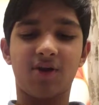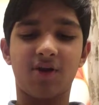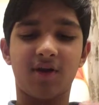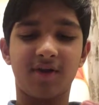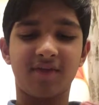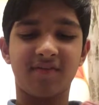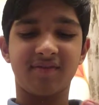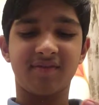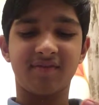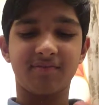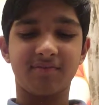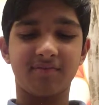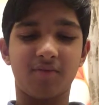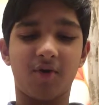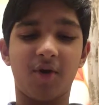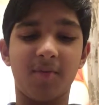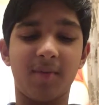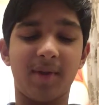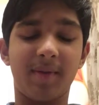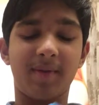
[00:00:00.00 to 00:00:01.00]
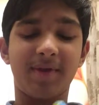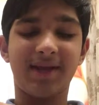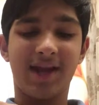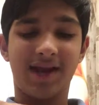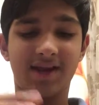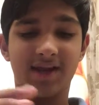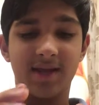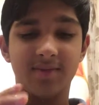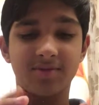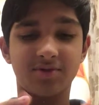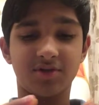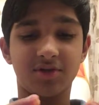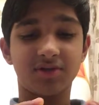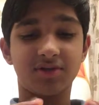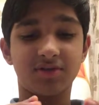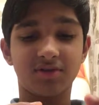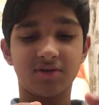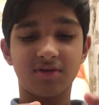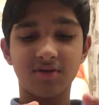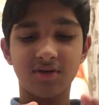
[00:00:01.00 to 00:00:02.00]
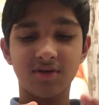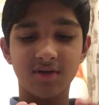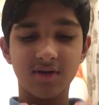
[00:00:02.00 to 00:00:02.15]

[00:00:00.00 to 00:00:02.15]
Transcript: or maybe 10 times also.